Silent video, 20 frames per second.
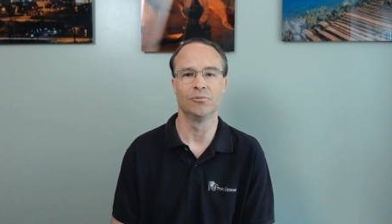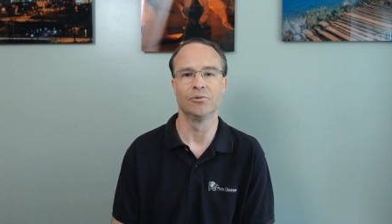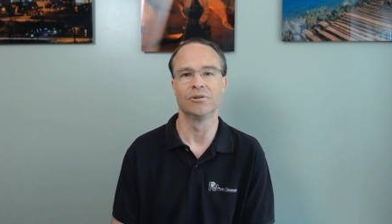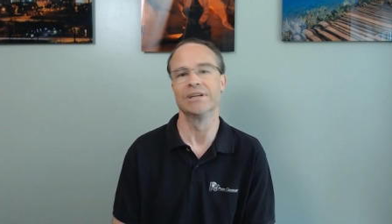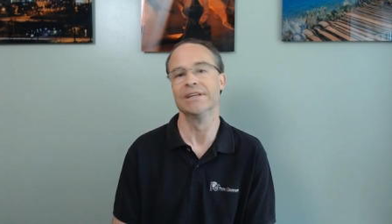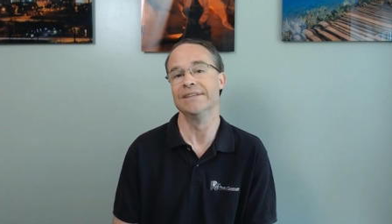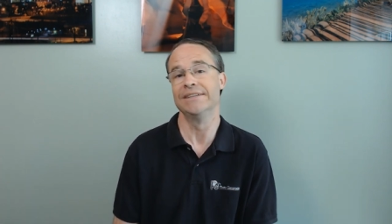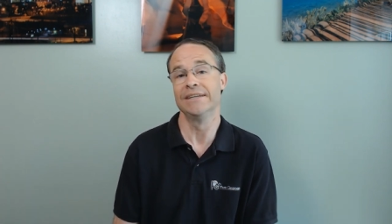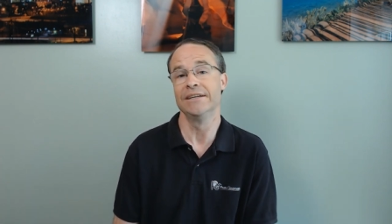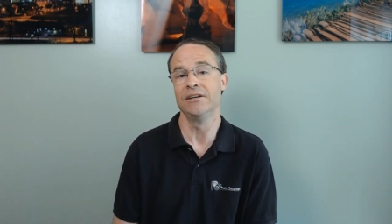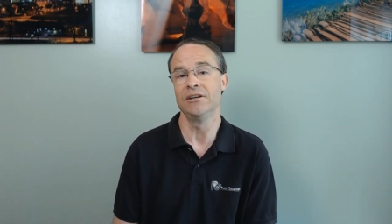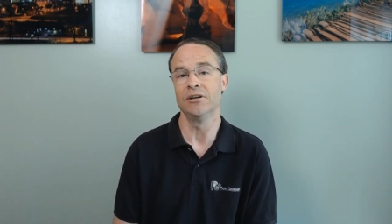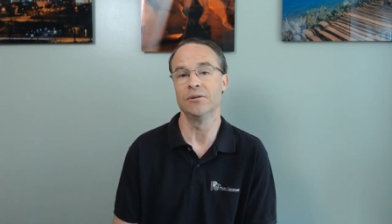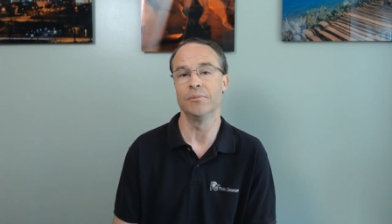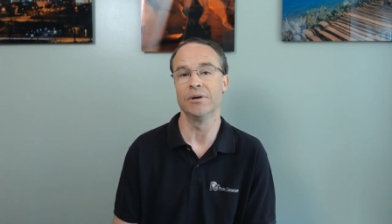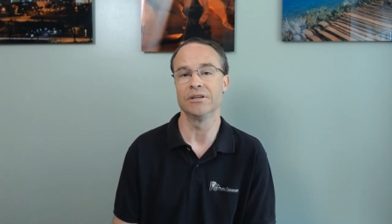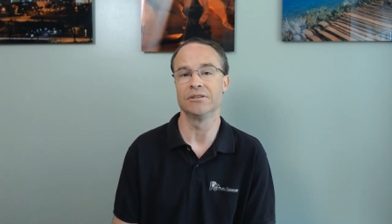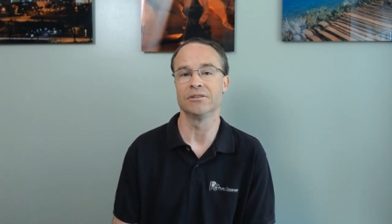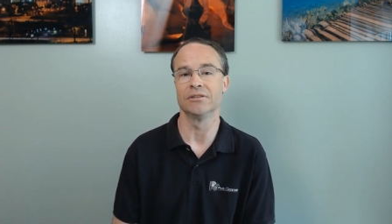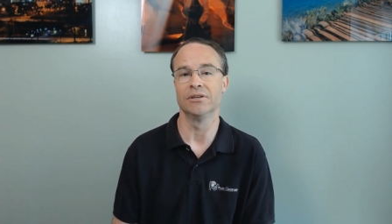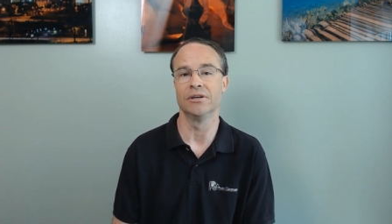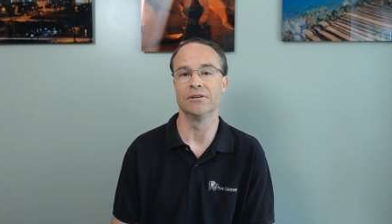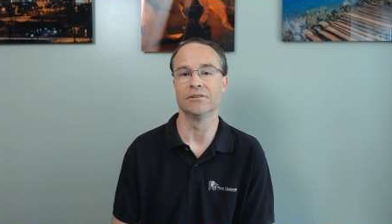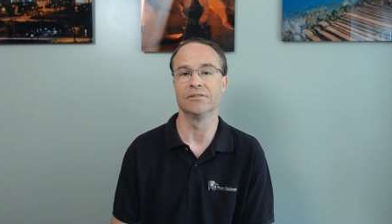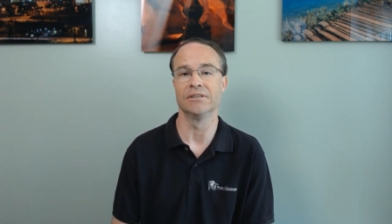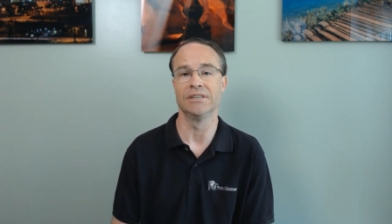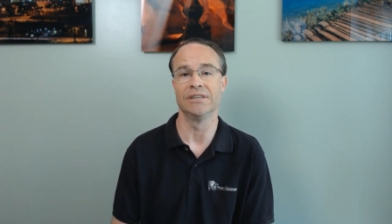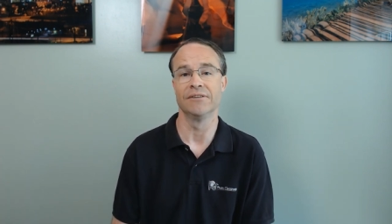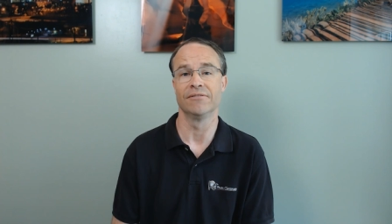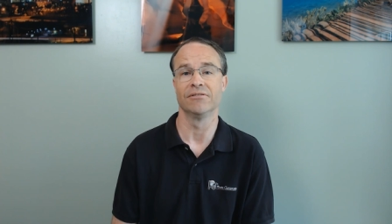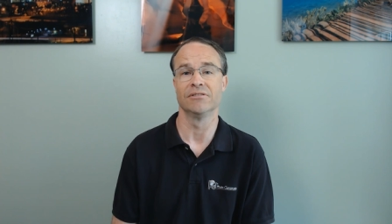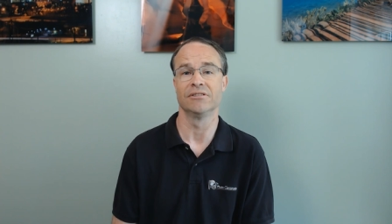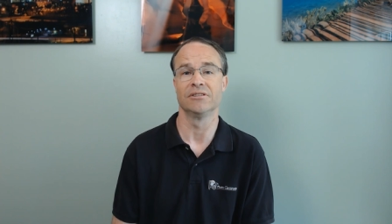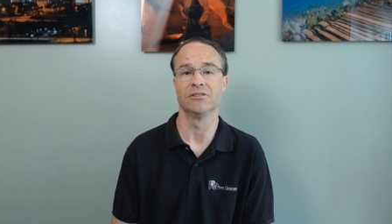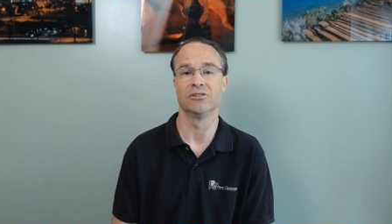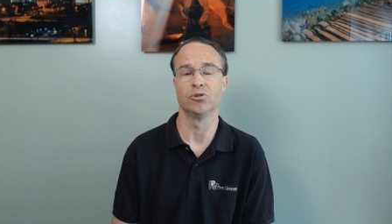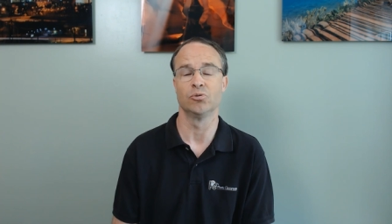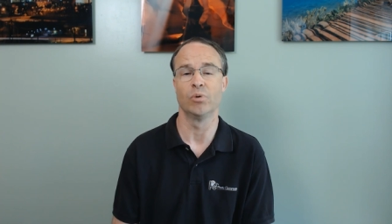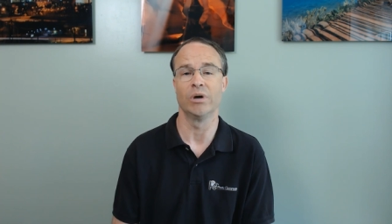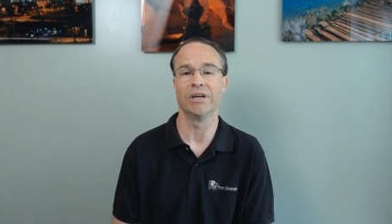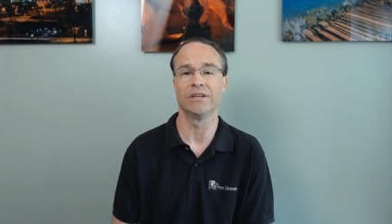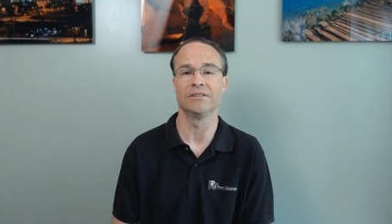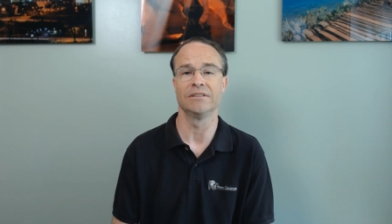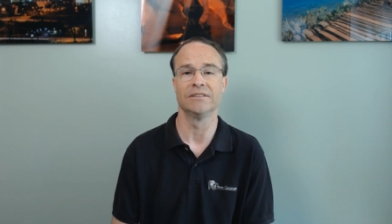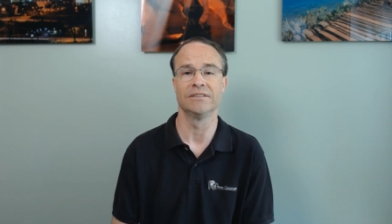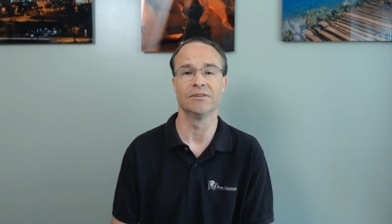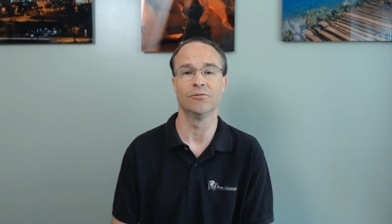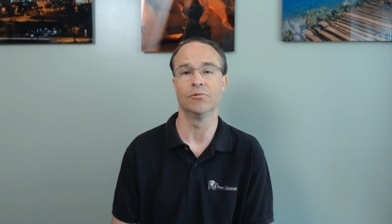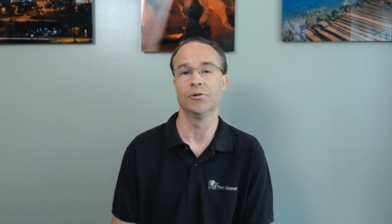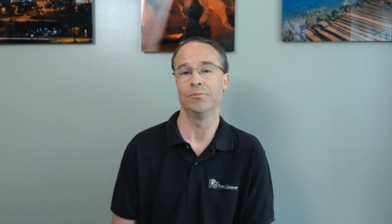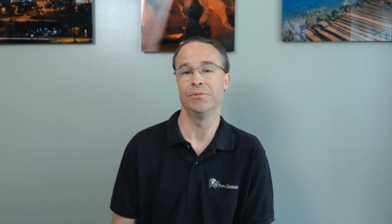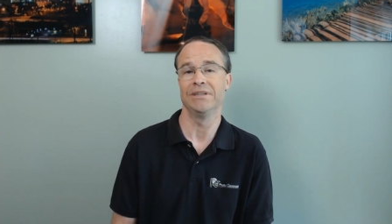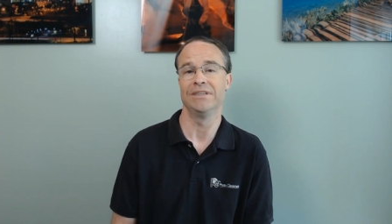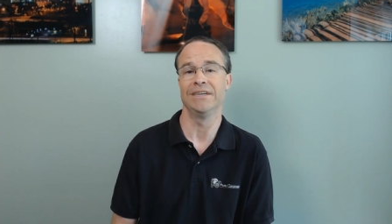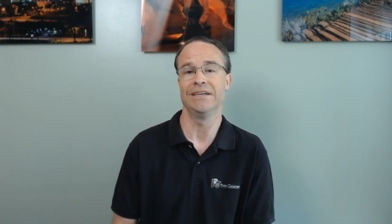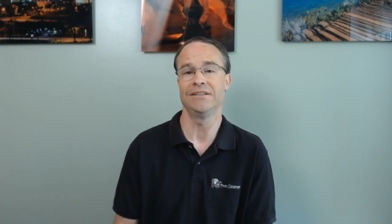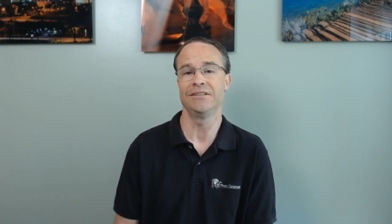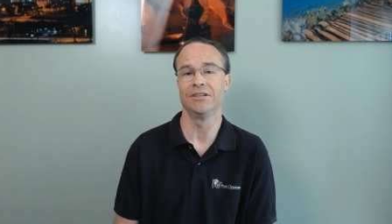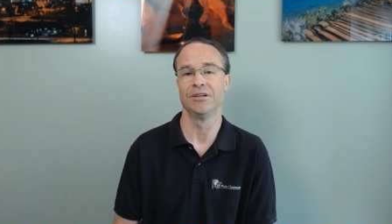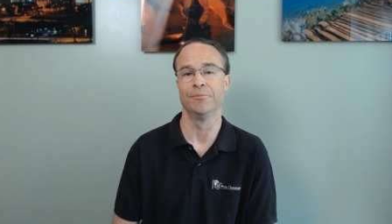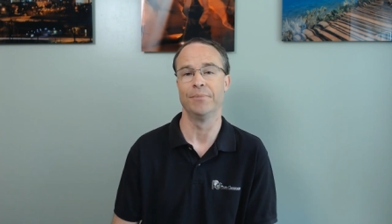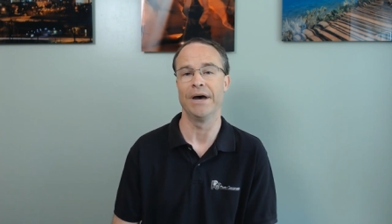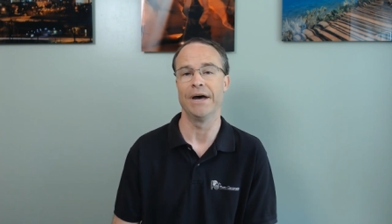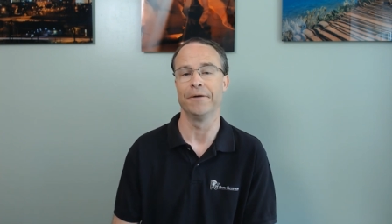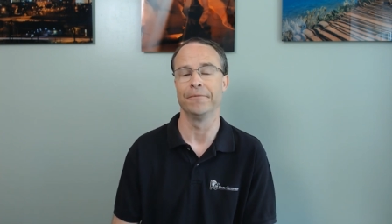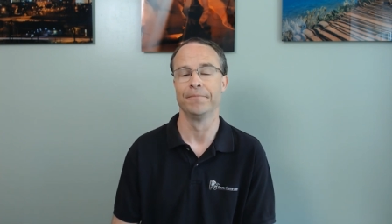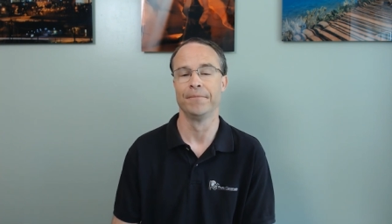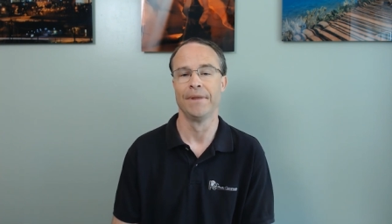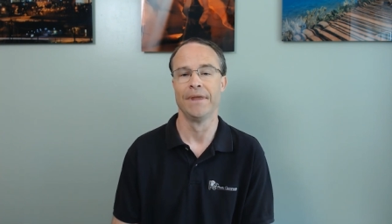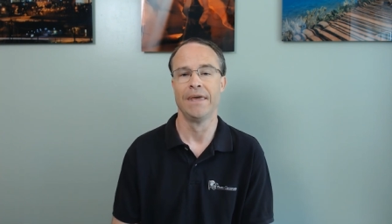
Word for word: We'll continue to mention those in different situations that we'll be teaching about.